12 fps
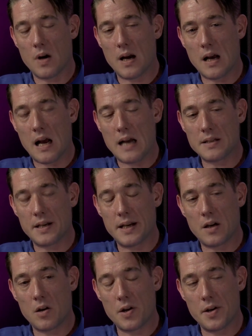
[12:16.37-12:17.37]
Has
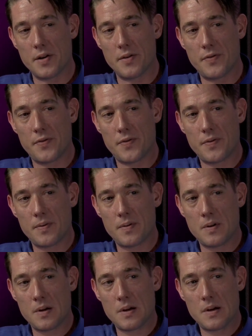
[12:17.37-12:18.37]
it kind of
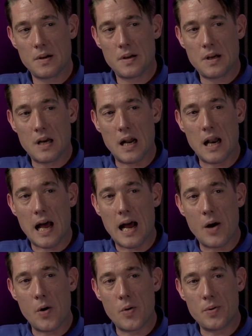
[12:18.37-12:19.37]

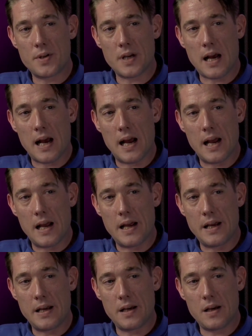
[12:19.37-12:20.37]
allowed
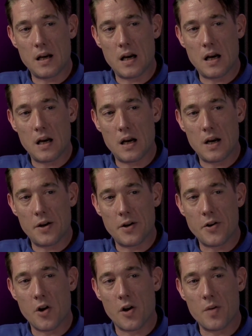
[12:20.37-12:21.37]
an
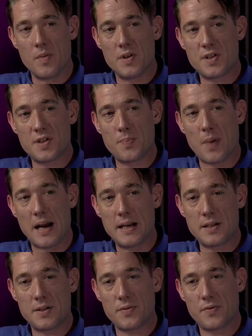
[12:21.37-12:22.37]
anonymous
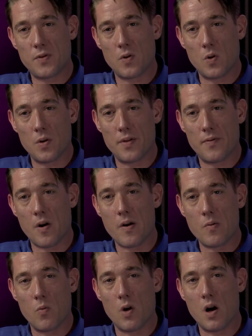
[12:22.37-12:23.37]
space for the
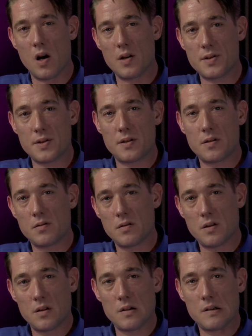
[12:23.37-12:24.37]
very worst
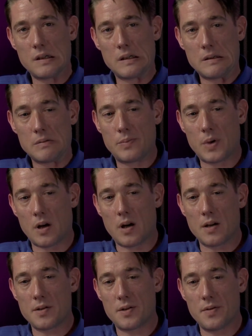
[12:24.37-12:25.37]

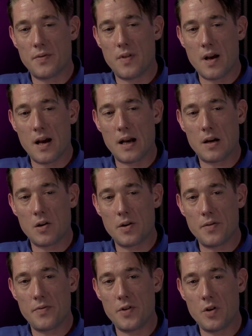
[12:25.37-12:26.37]
parts of their kind
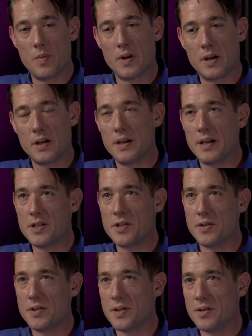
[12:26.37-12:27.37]
of human
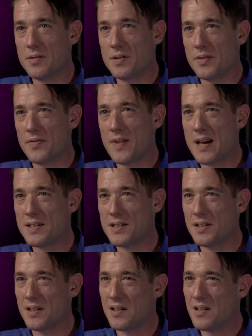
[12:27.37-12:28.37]
condition to
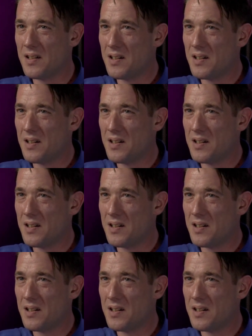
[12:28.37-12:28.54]
fester?